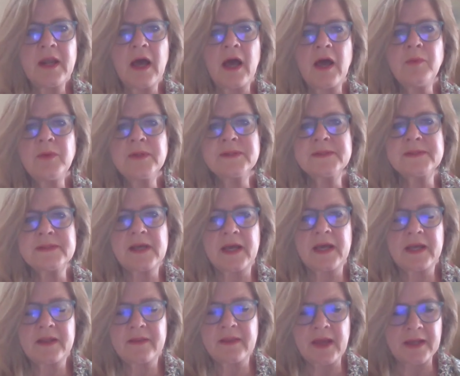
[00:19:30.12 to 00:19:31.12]
I would
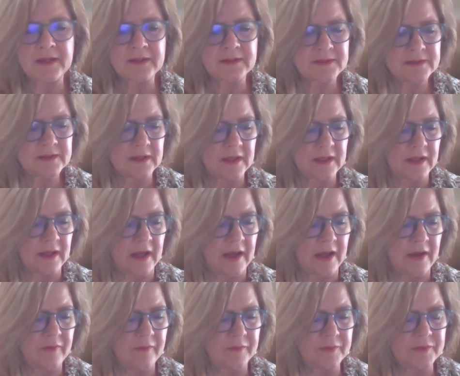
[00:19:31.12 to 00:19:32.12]
say that
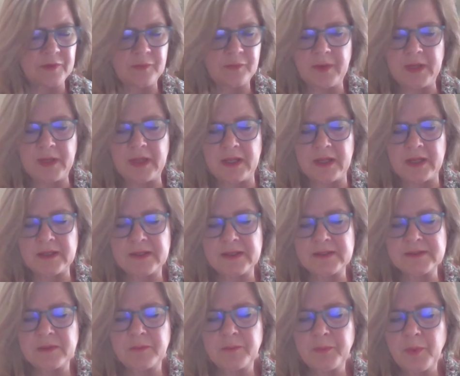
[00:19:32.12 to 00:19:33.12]
for me, it
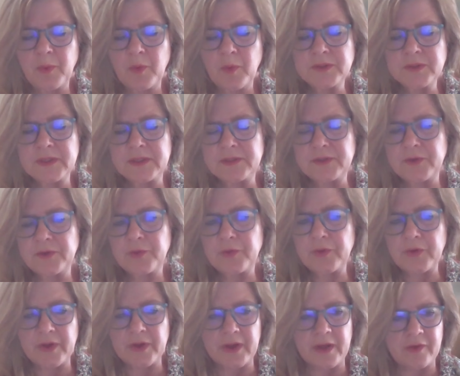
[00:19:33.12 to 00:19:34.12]
is important to